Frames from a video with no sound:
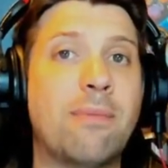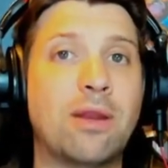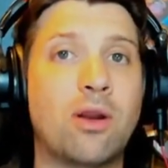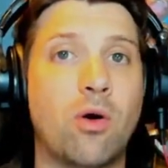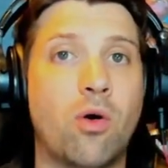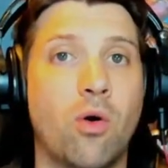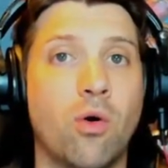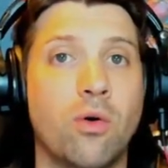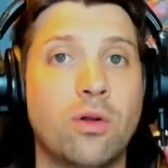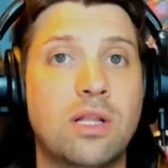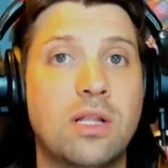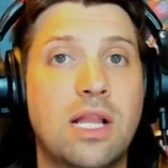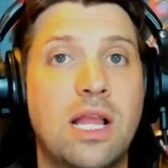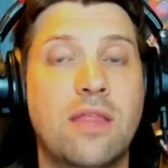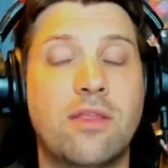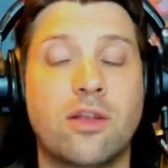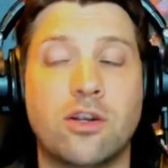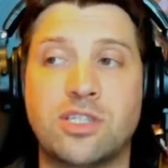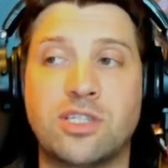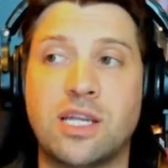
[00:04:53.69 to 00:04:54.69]
hole.
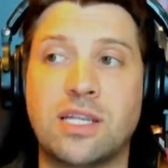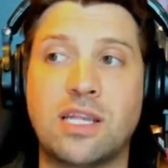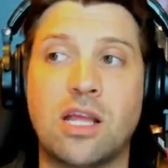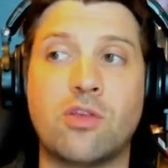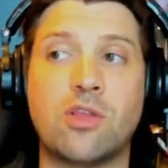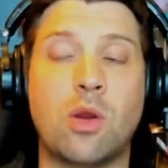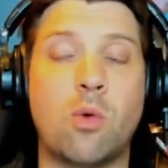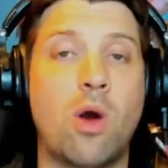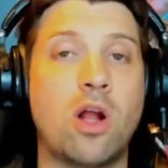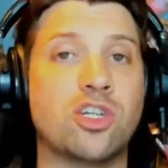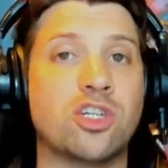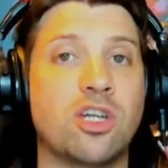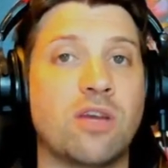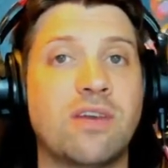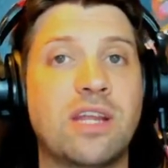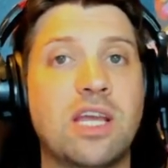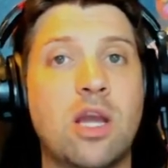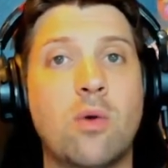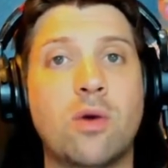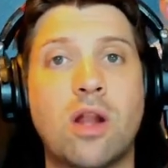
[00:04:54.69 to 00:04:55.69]
They're sitting there, they're watching a
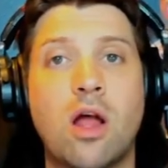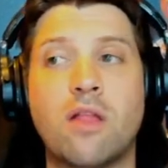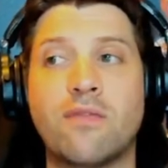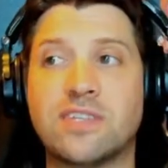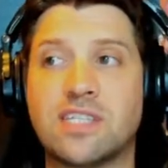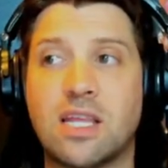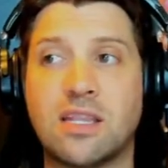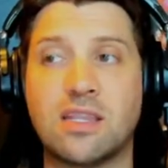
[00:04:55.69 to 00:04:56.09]
video, and all of a sudden